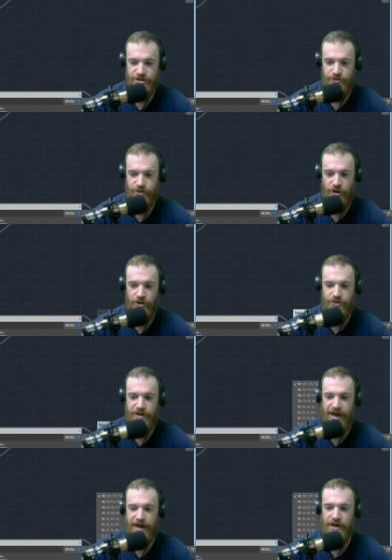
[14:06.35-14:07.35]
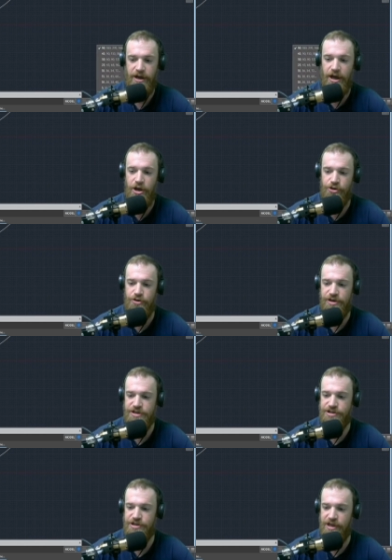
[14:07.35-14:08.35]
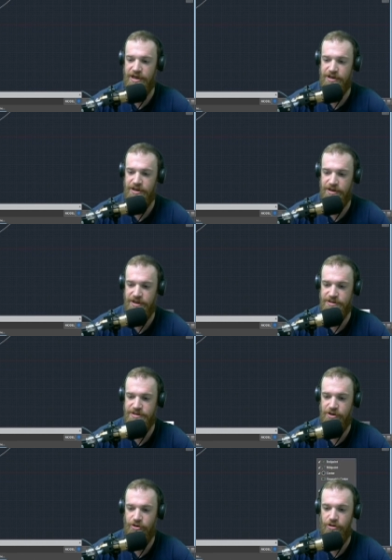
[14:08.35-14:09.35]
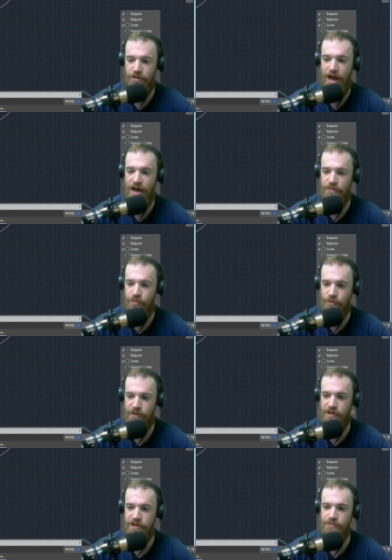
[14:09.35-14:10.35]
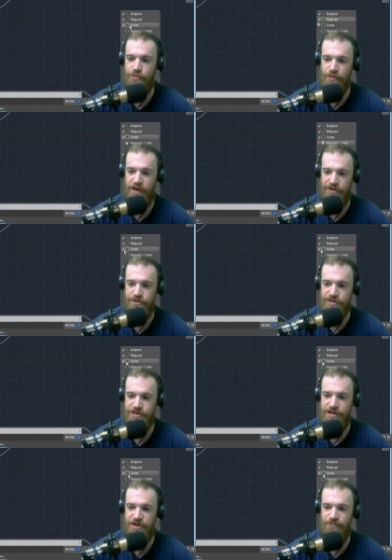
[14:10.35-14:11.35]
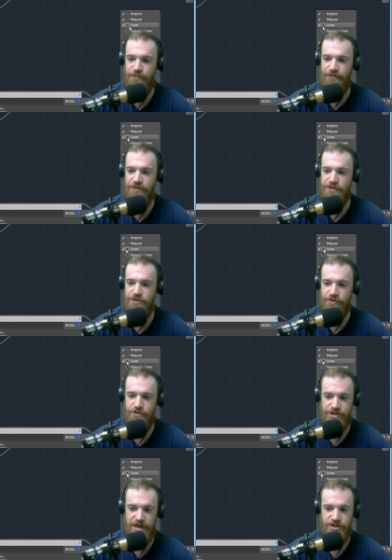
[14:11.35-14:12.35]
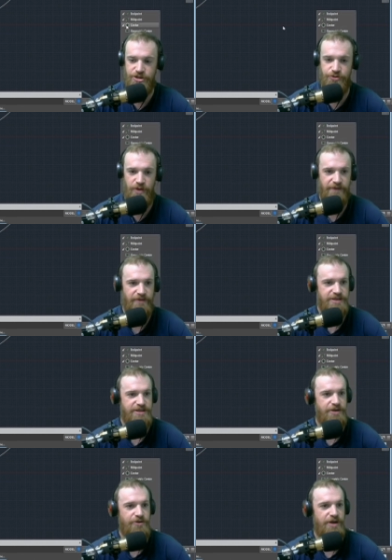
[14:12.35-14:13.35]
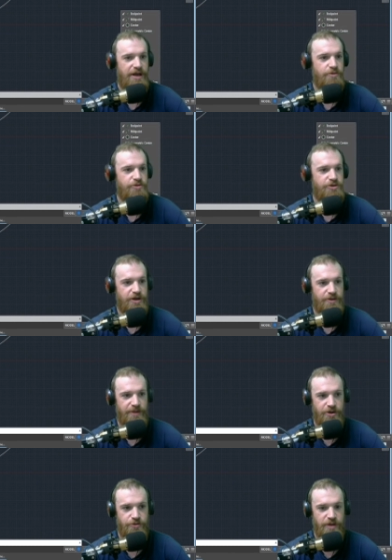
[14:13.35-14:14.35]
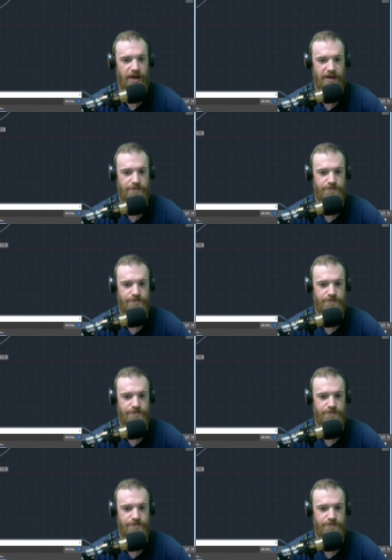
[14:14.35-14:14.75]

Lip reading: So in AutoCAD, you can select the things that are lockable and clickable, and you can see of perfect circles, I do have that center enabled. So I'm going to make a new line.